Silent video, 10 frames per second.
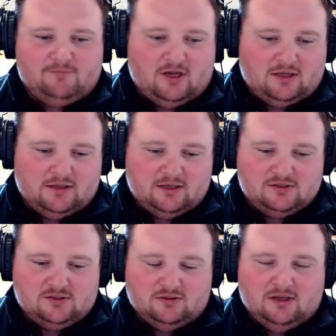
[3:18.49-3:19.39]
On there,
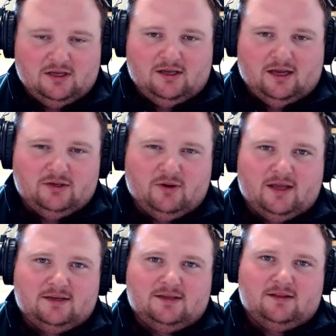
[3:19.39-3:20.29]
so I knew I
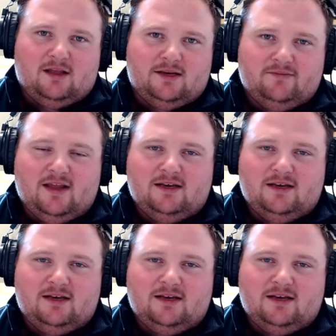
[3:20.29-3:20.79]
had a deadline of